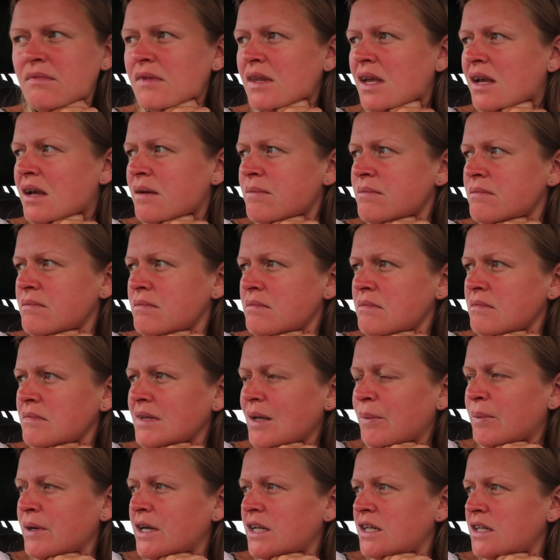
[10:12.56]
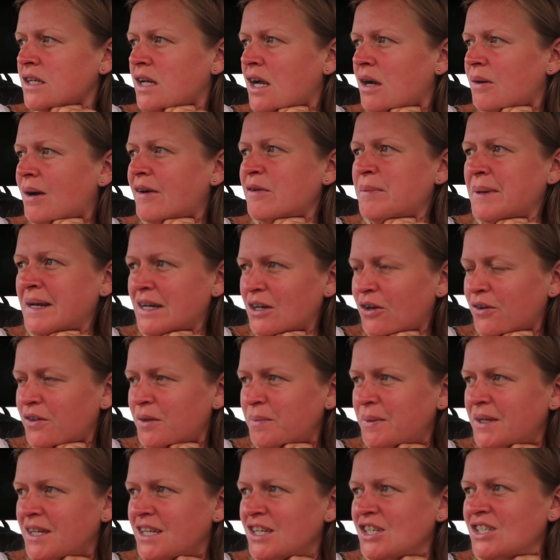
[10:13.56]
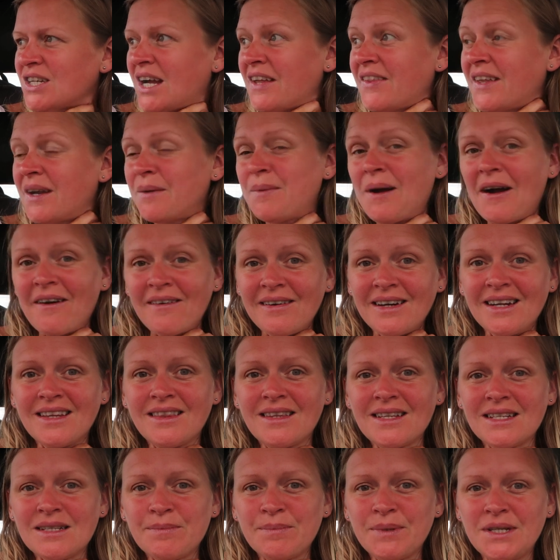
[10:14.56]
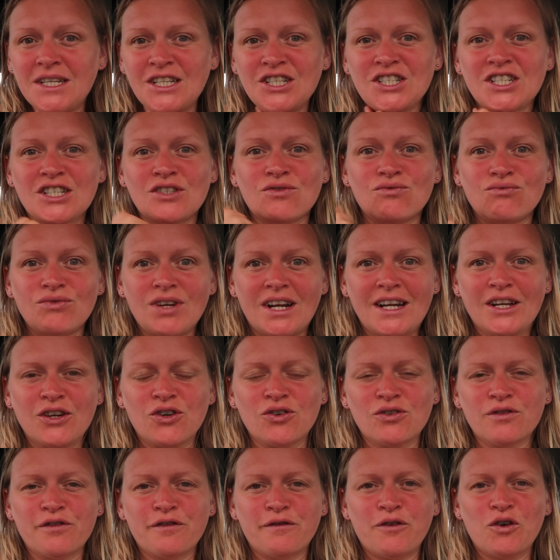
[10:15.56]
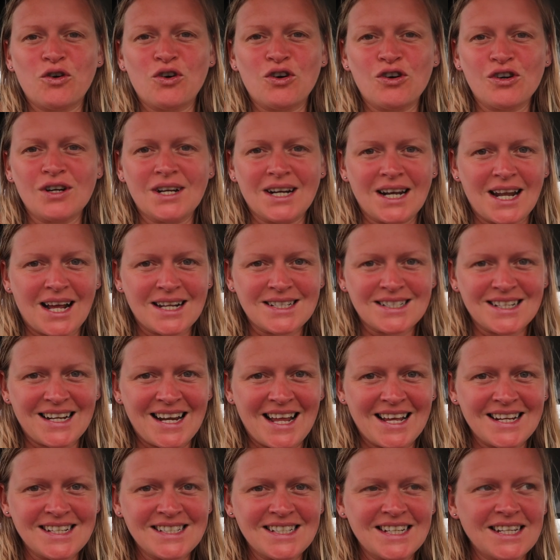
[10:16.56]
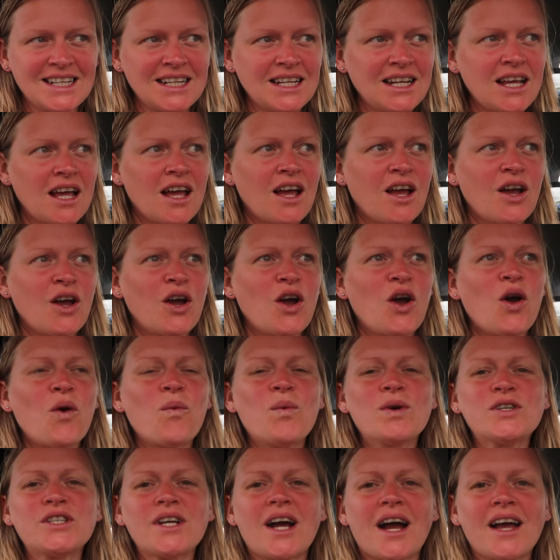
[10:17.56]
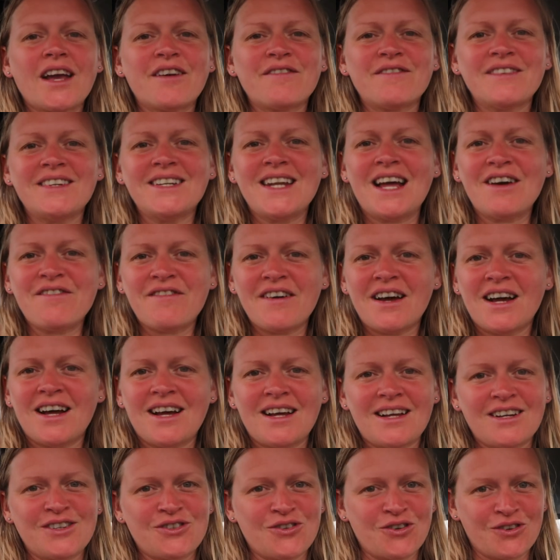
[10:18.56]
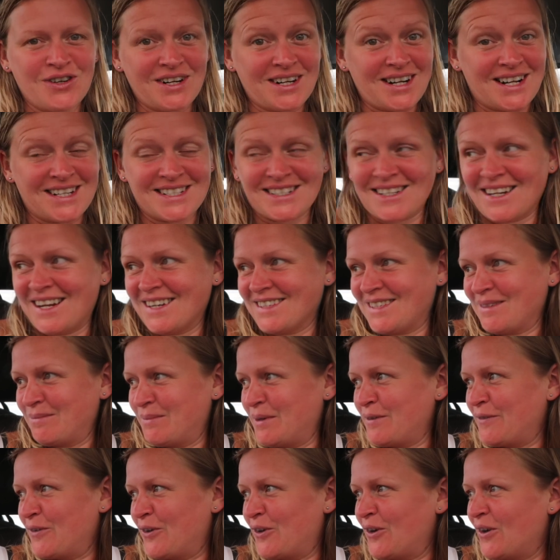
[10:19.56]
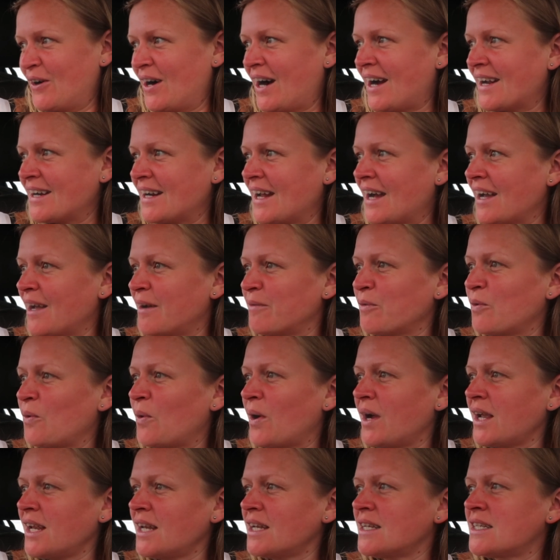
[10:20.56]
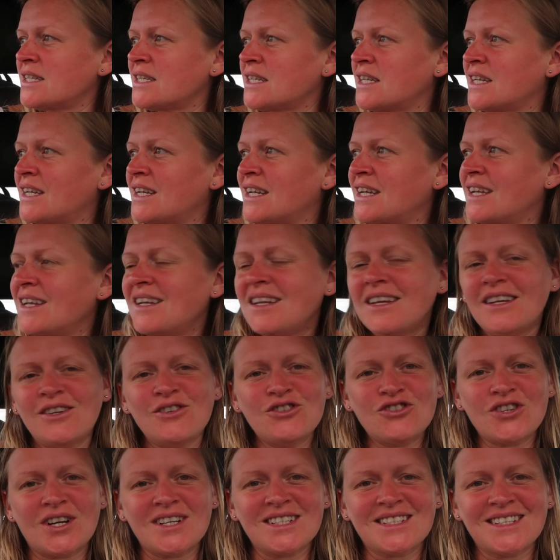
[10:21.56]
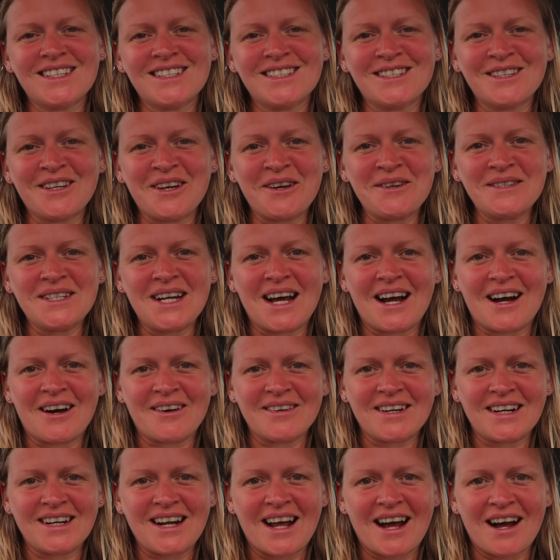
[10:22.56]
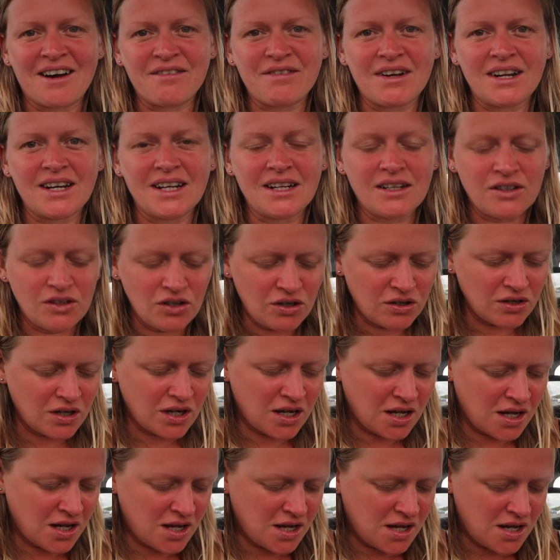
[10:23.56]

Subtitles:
Yeah, we're going to go have a picnic on the beach, and then apparently this beach is really good for glass collecting, which I have never done glass collecting before, and I am quite interested to go down and have a little look.